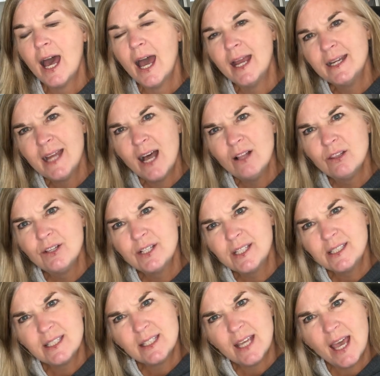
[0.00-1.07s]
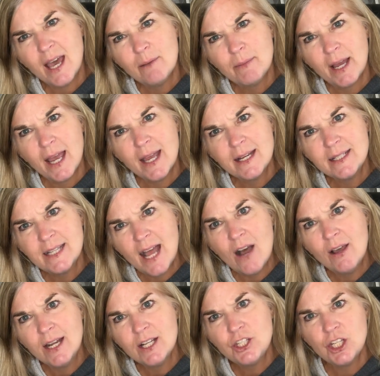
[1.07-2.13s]
I now
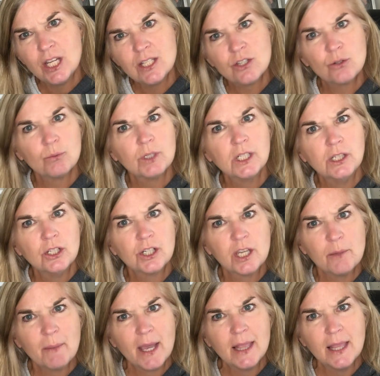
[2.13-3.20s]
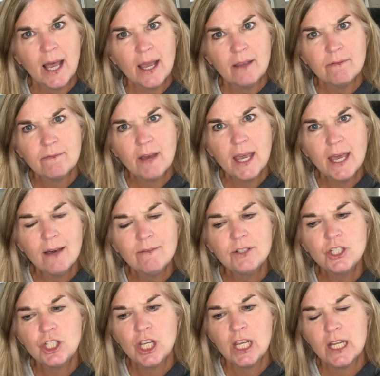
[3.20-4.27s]
had a chance to really look at my life. I have a
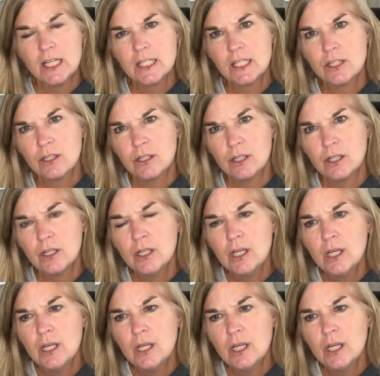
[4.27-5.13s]
chance to